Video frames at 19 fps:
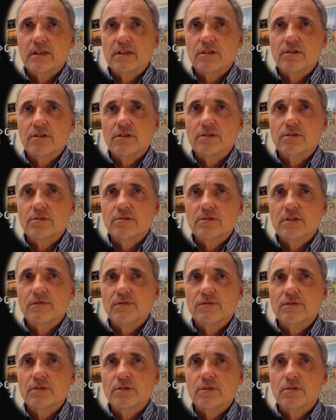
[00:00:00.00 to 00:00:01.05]
and also
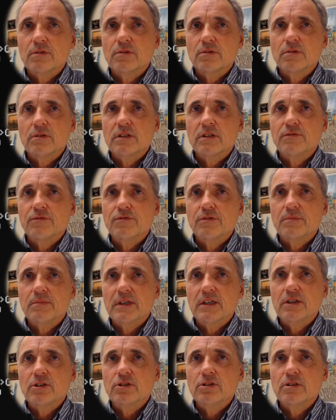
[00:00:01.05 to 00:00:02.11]
gives no good
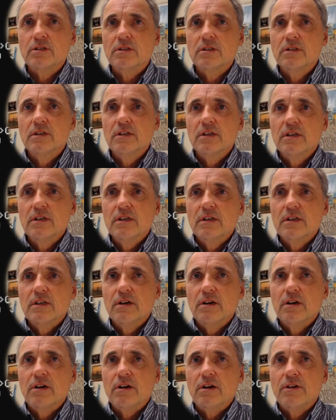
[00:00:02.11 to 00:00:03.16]
information
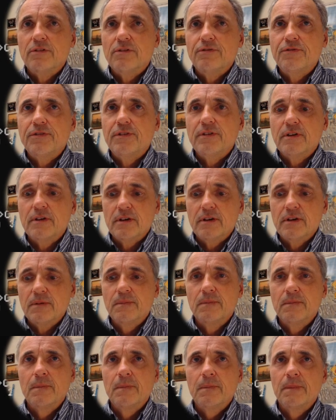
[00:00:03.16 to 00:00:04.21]
of
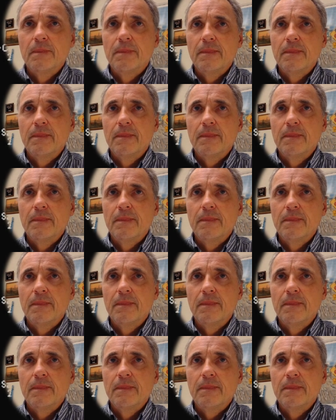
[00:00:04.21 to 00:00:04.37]
the